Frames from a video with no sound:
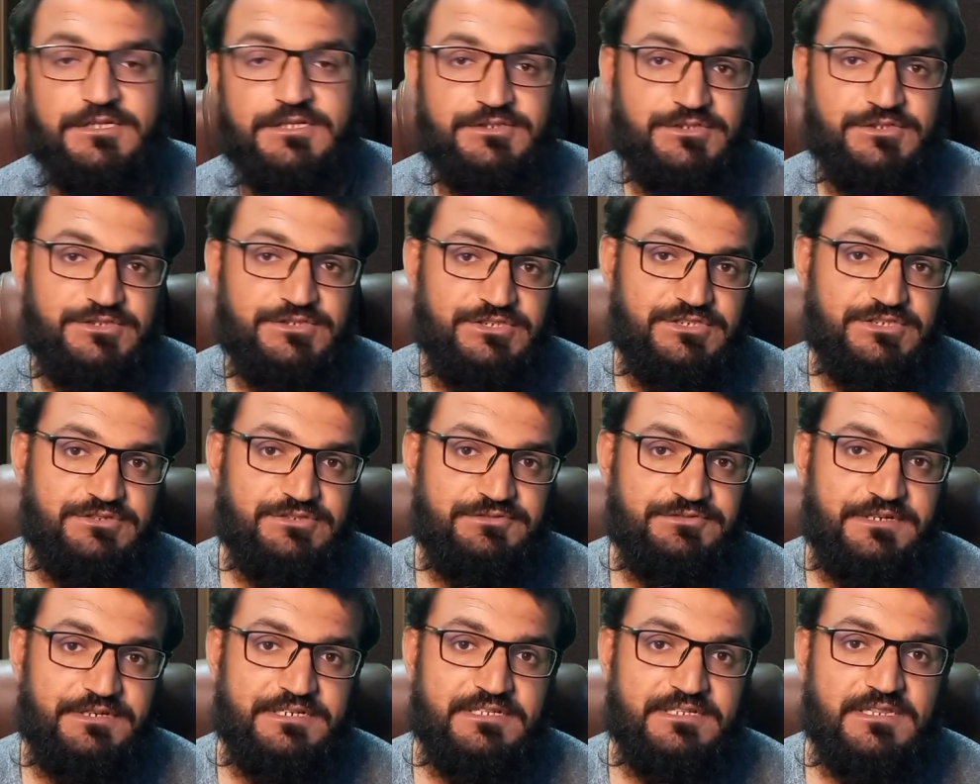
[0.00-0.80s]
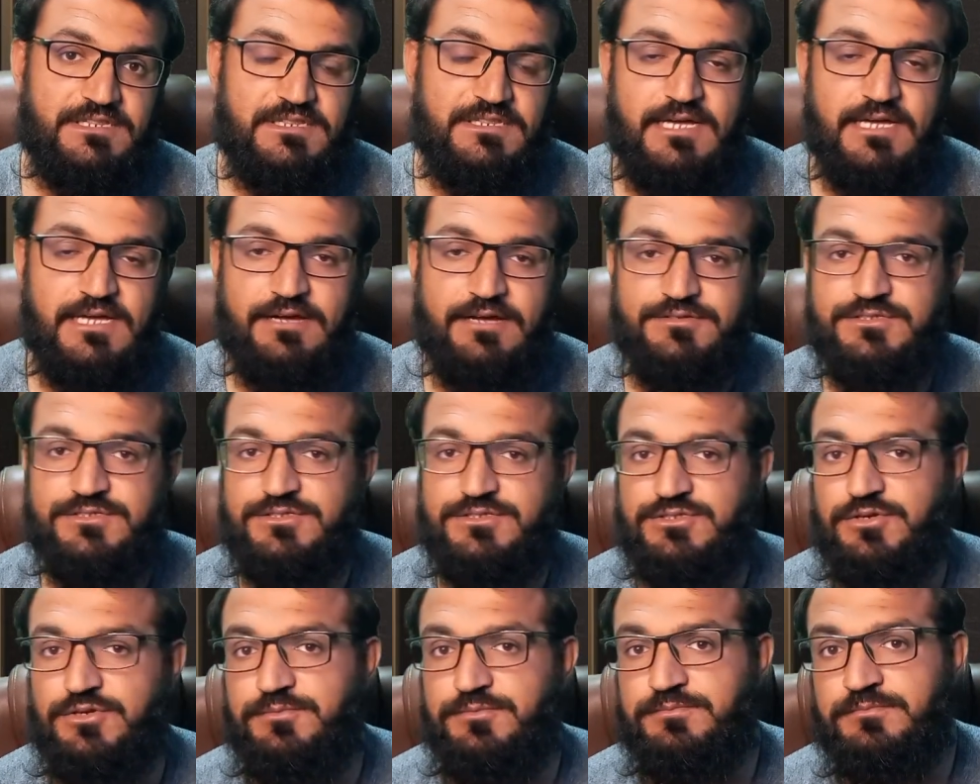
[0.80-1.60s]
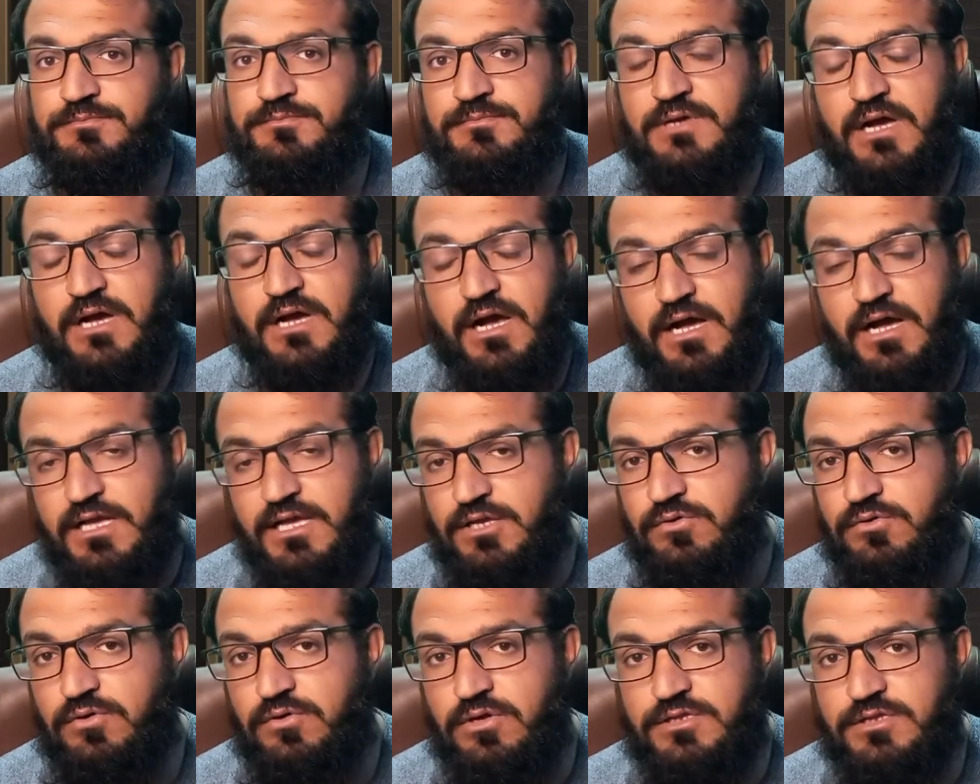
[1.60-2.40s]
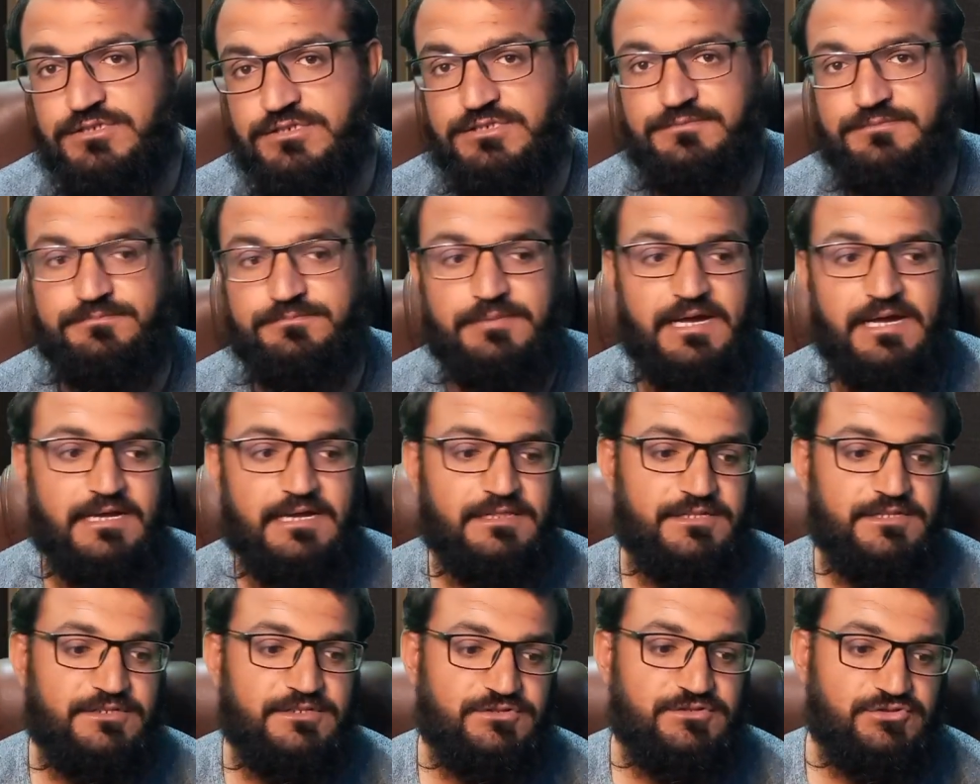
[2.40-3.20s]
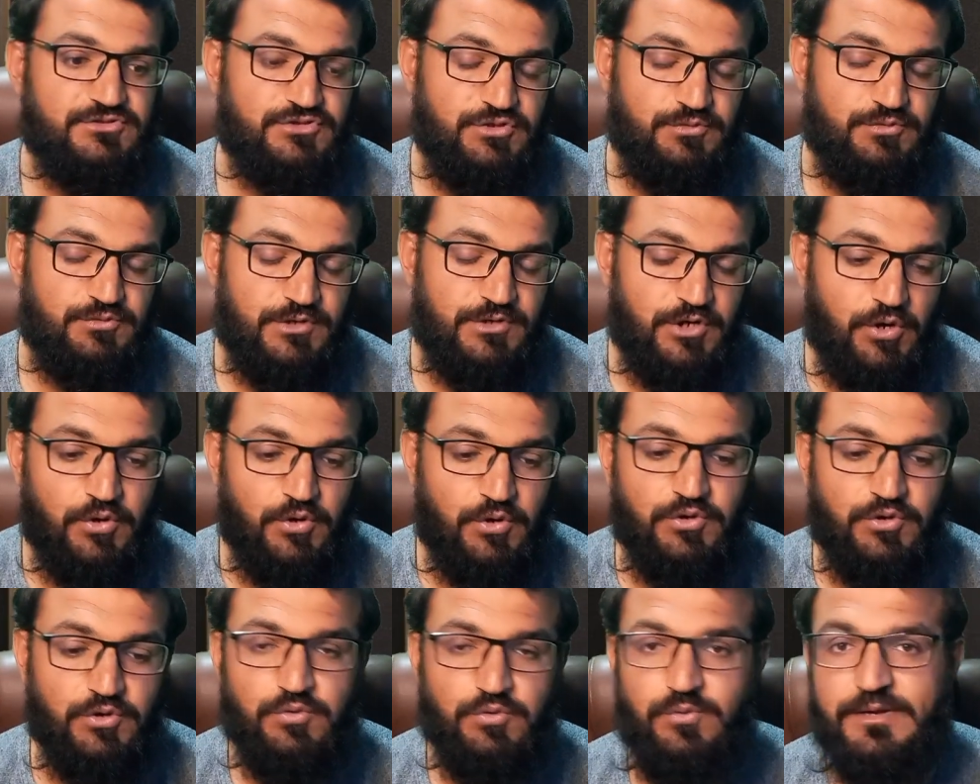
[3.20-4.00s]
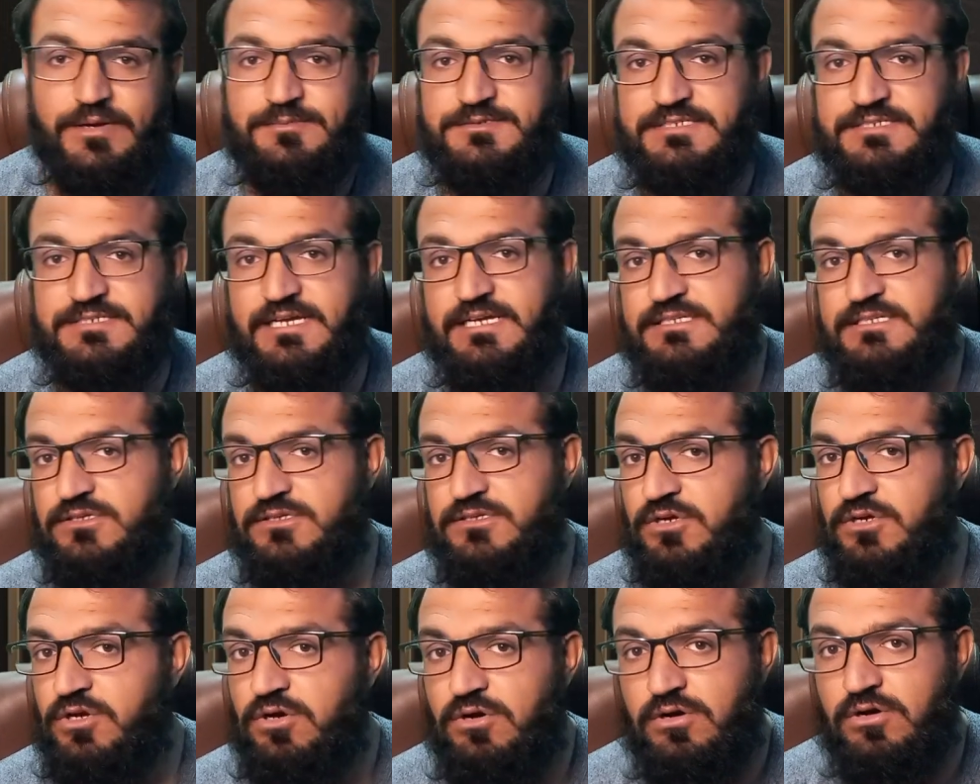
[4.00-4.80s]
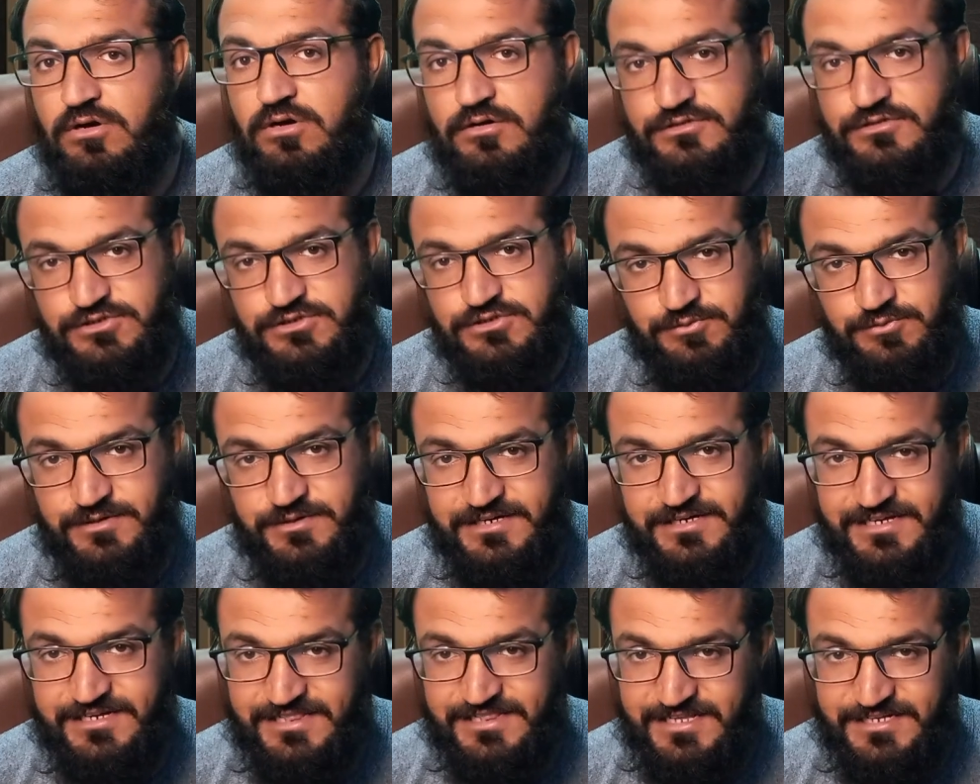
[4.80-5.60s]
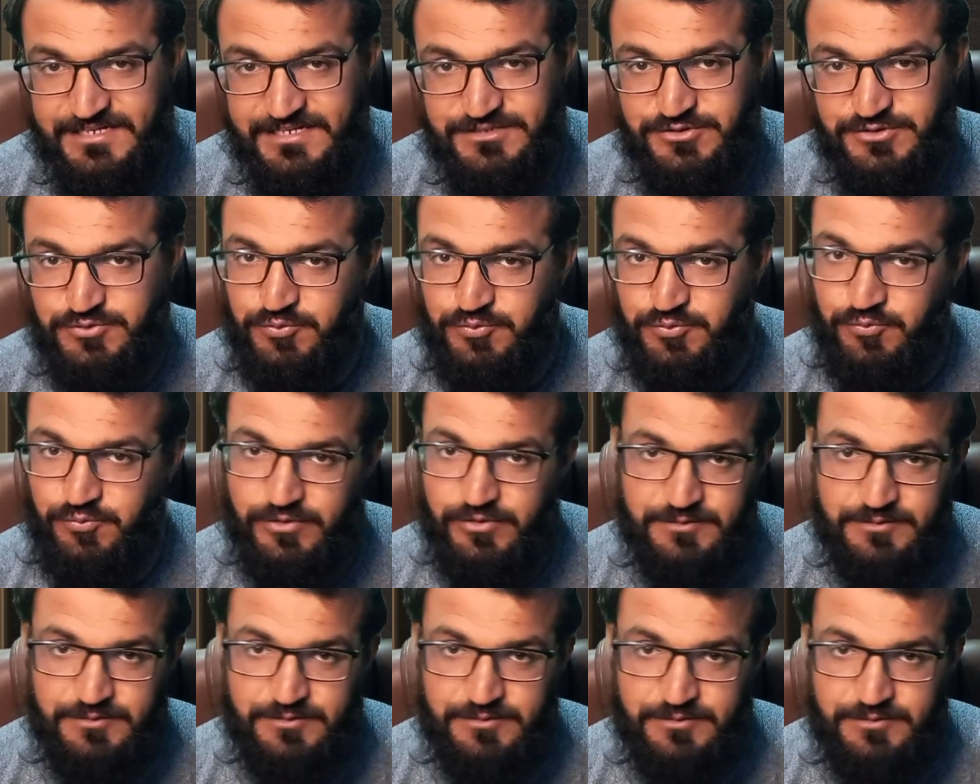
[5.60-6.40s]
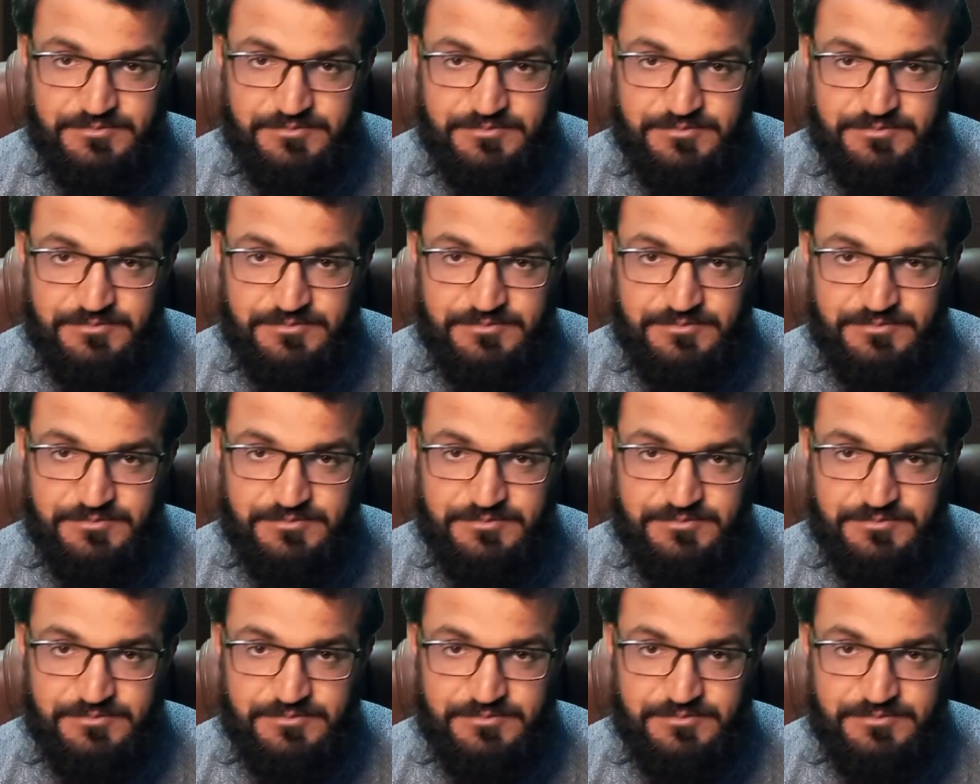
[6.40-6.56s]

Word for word: to generate thousands of high quality backlinks to your own website or to your client's website